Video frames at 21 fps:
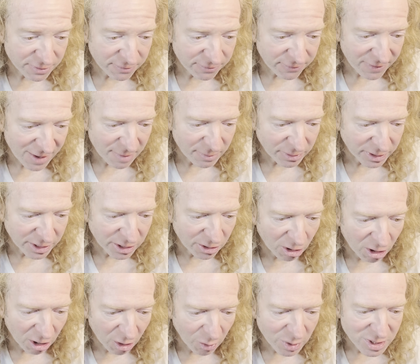and family
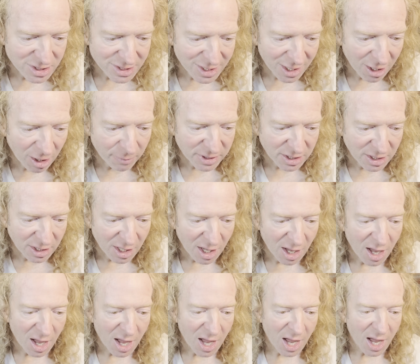always tell me
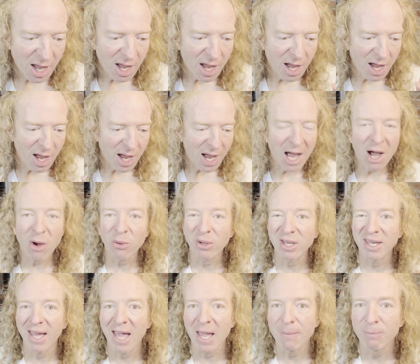how
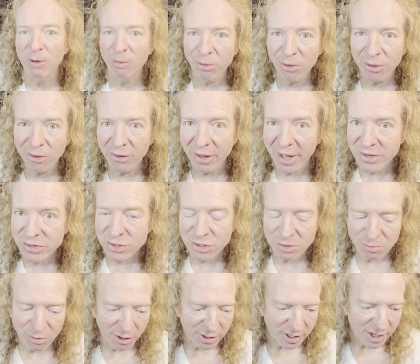capable and
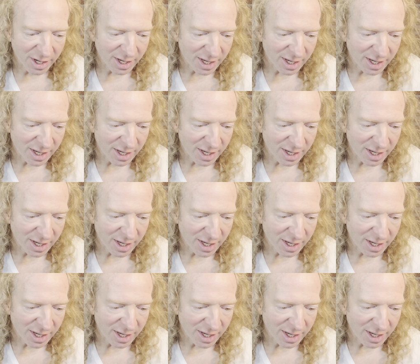smart I